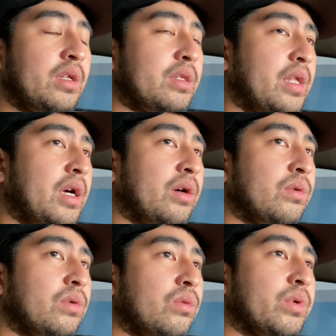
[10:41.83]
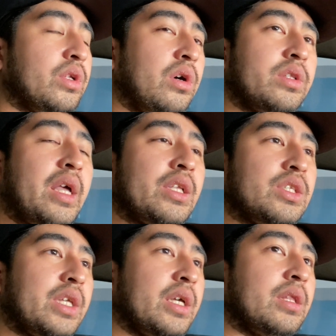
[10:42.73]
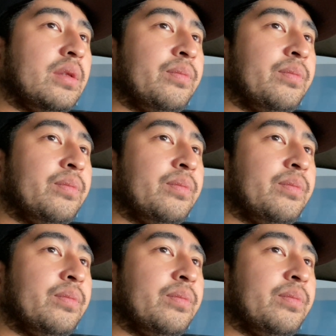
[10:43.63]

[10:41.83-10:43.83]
Now, with all that said,